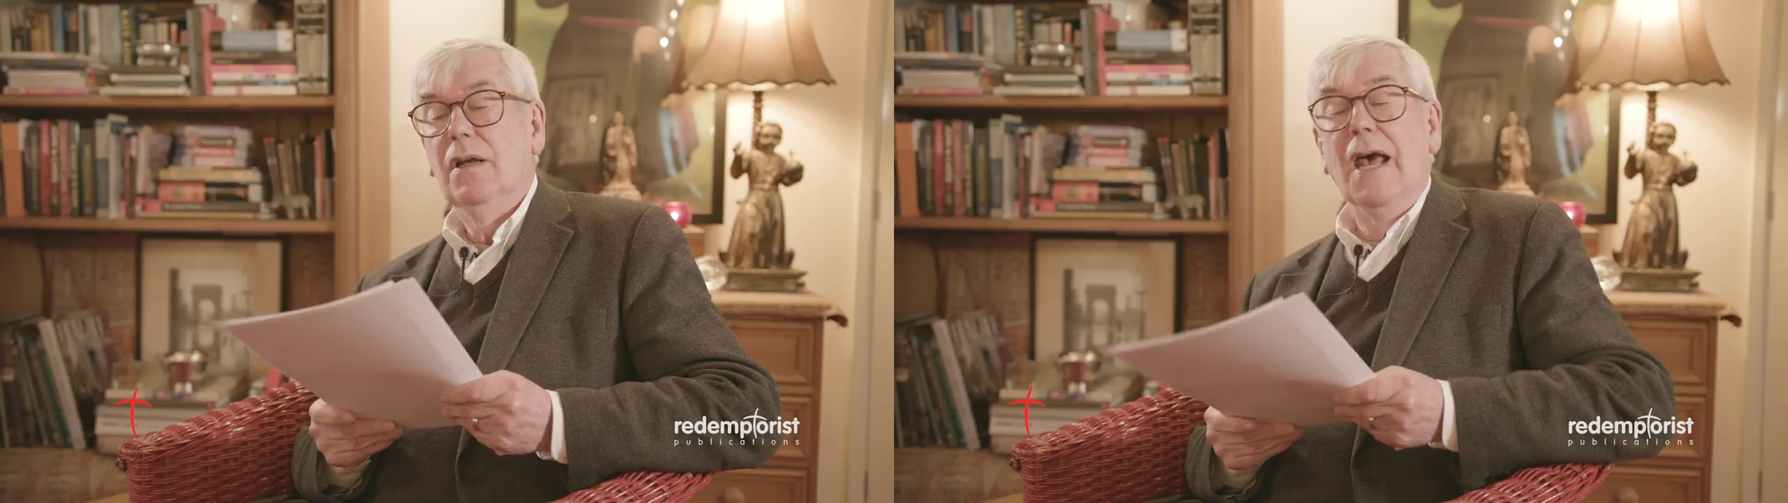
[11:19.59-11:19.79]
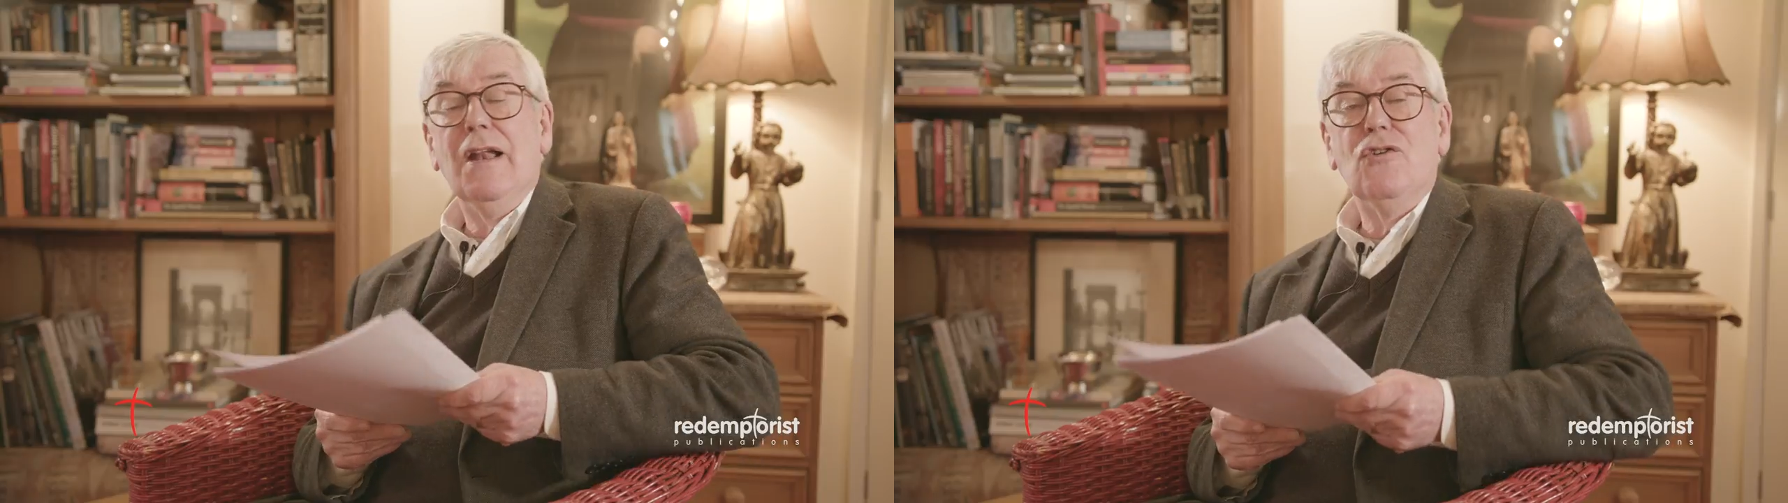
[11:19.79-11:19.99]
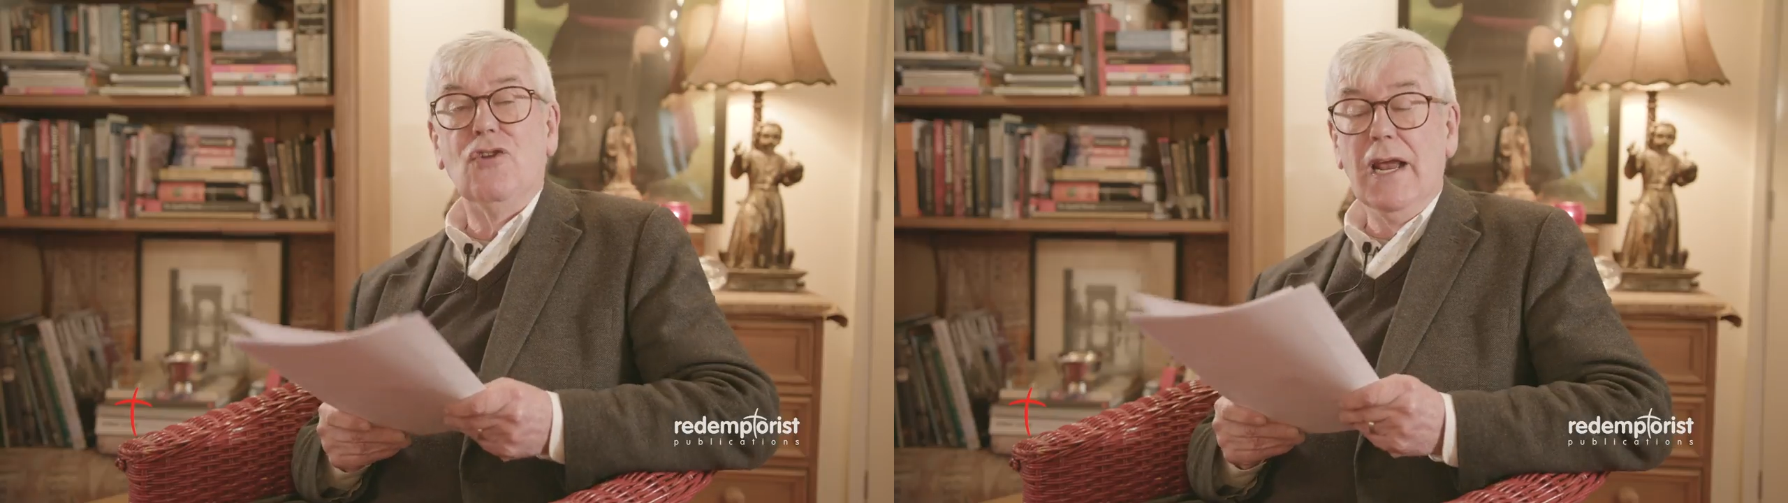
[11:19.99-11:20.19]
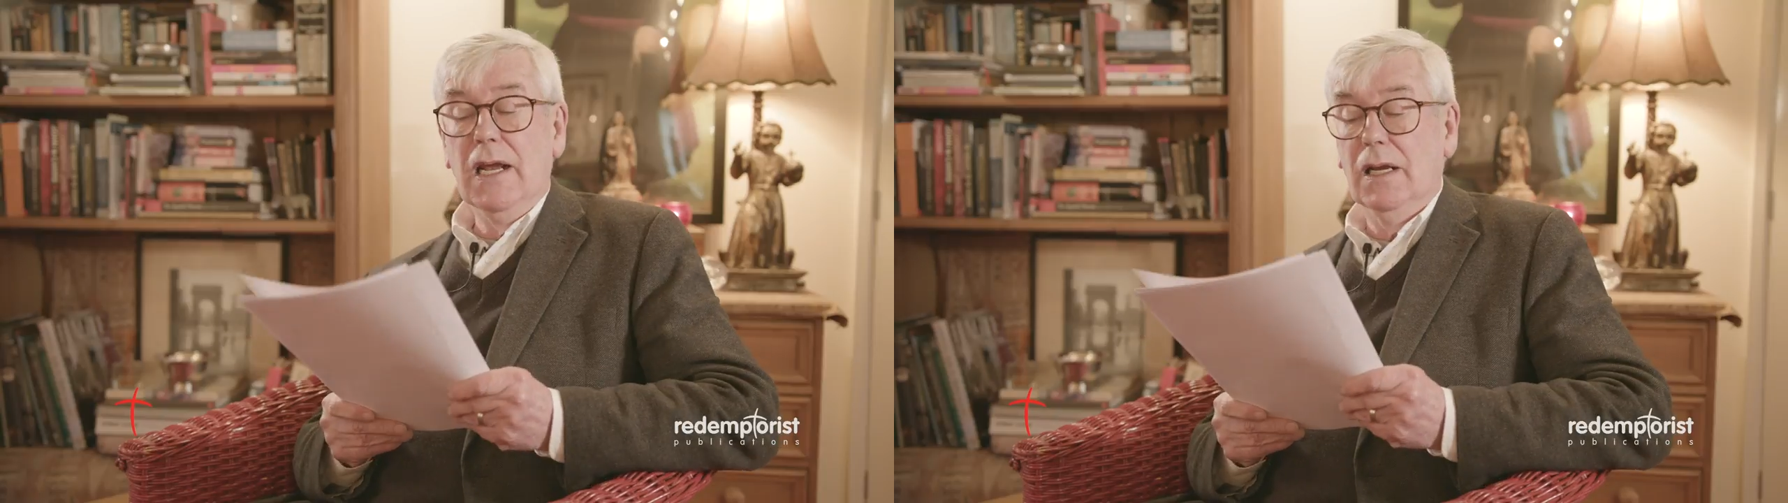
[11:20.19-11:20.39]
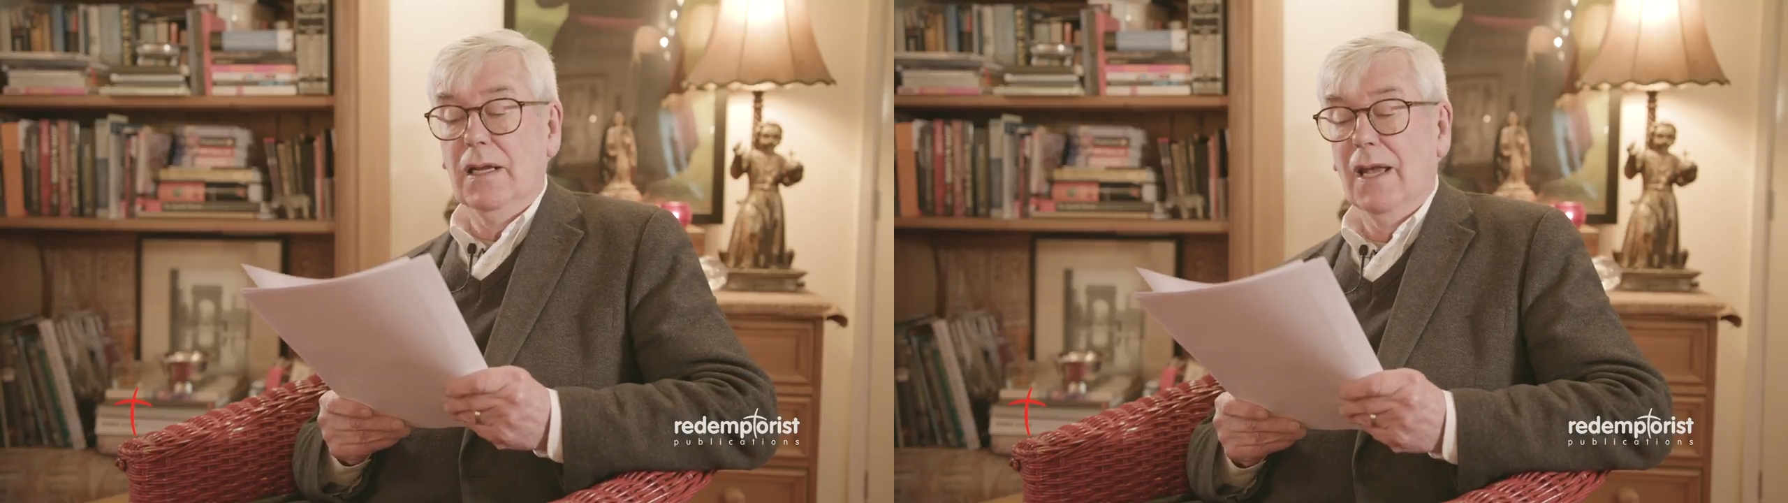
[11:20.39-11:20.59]
and
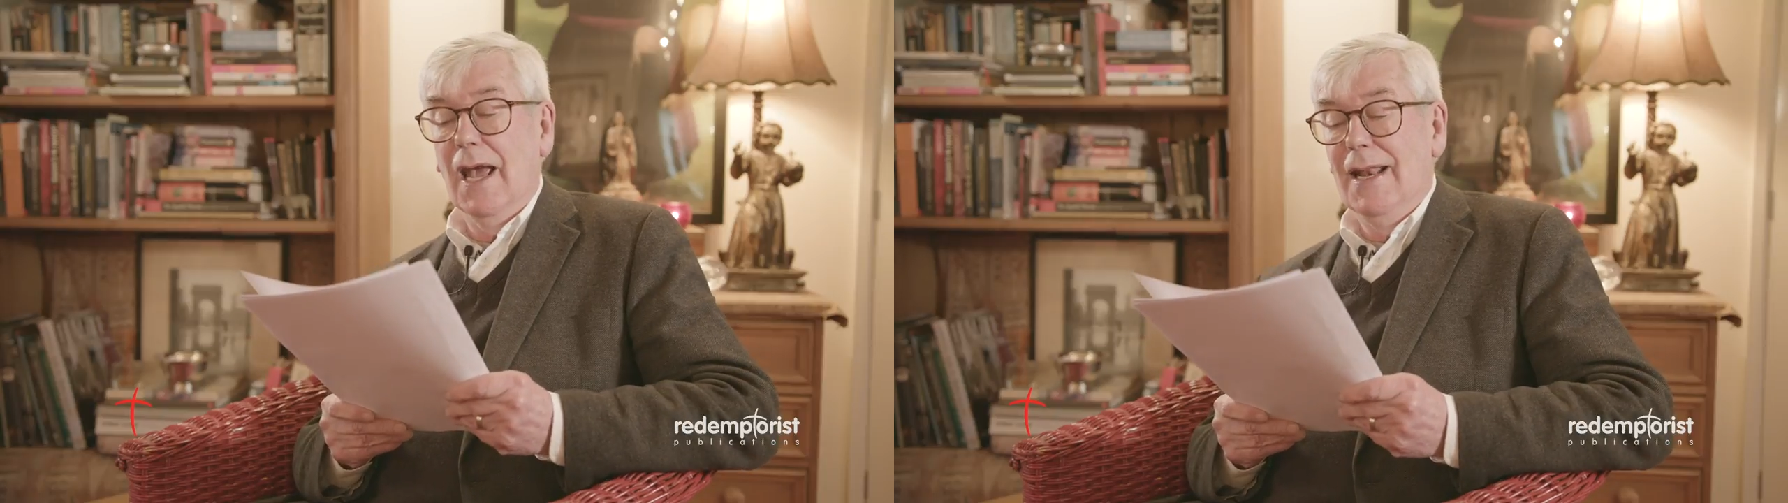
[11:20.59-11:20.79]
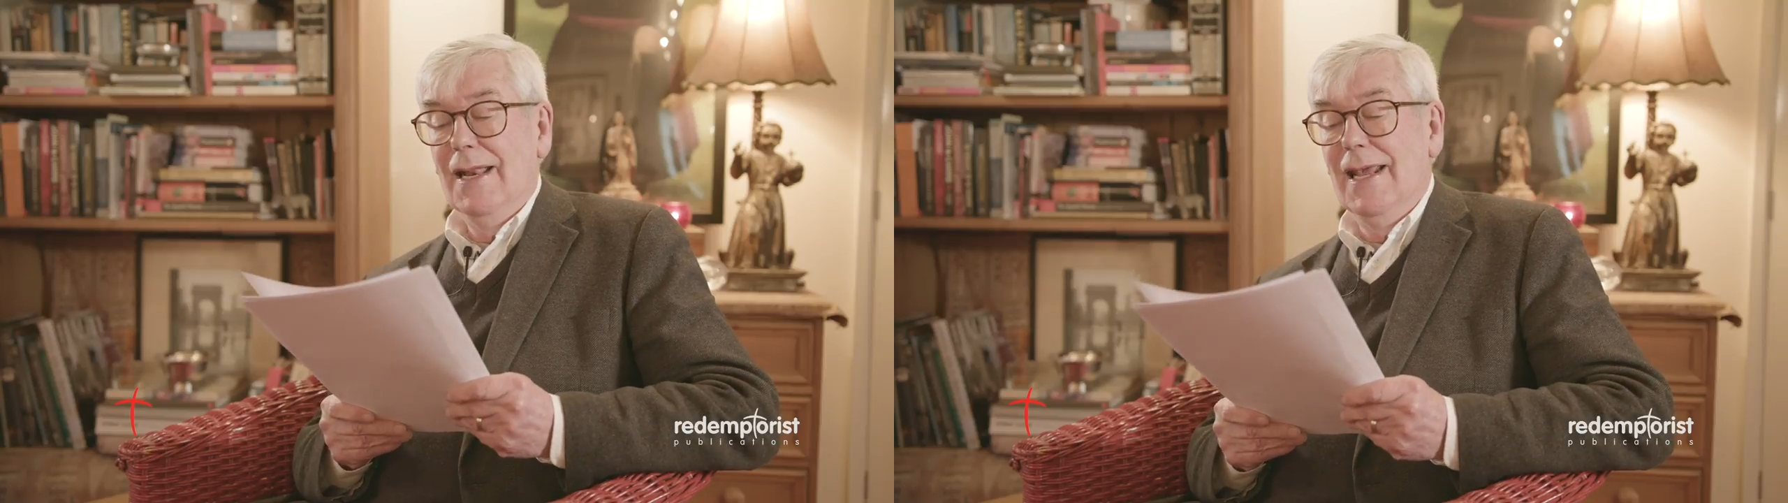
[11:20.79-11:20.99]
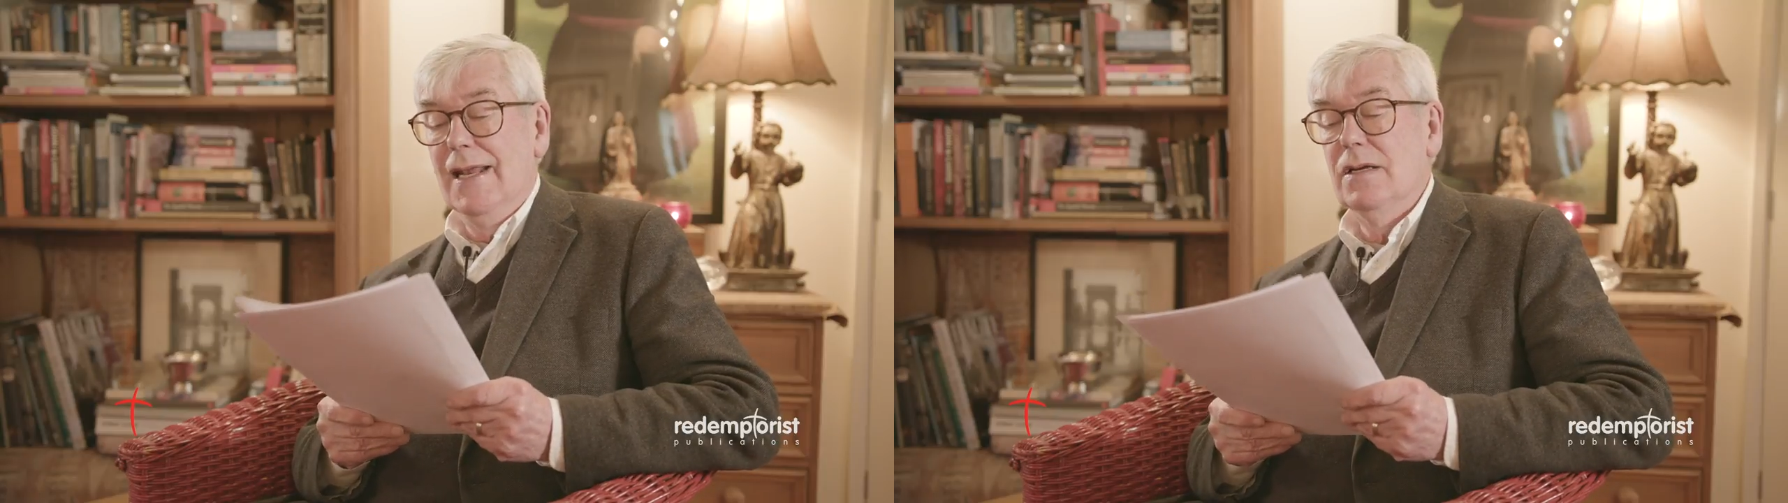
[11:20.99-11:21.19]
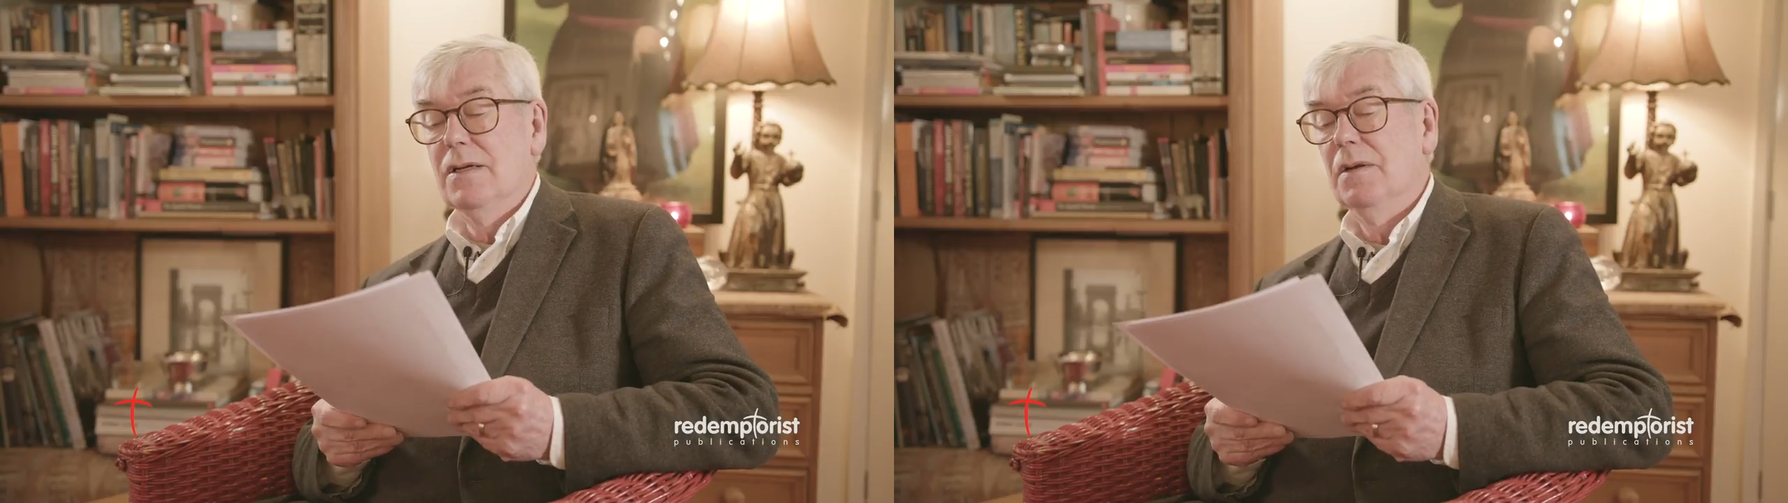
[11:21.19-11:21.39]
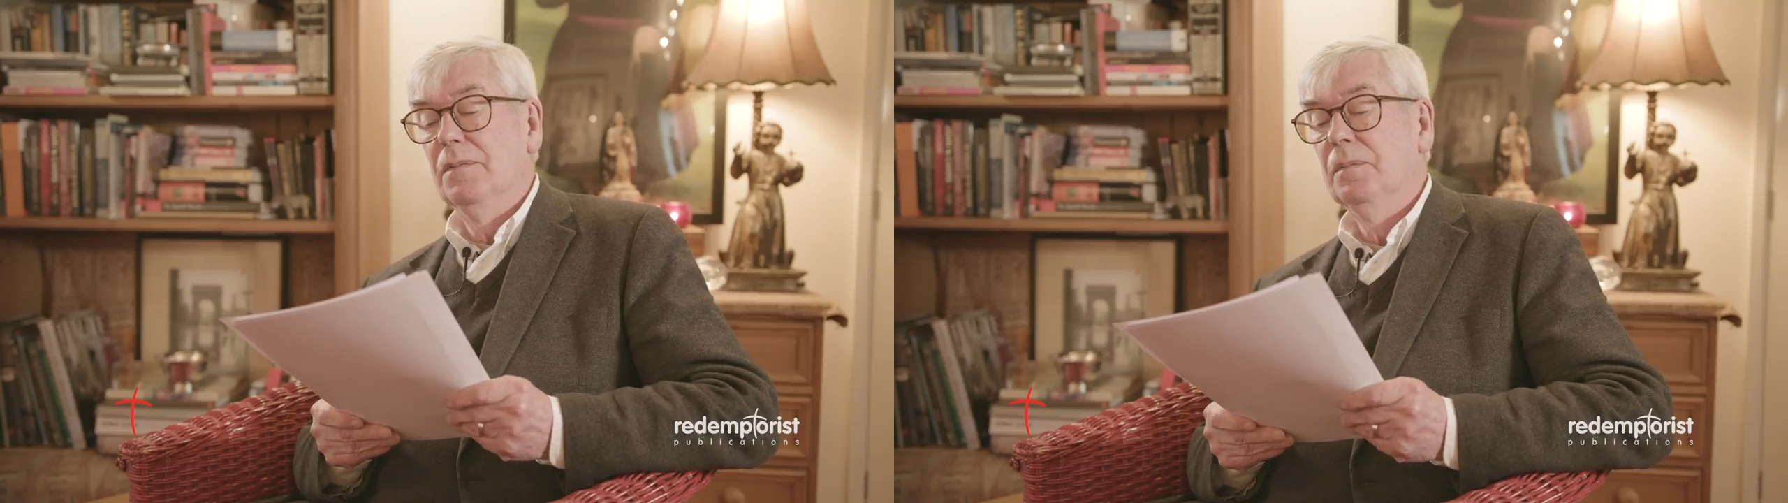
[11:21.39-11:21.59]
drink and eat.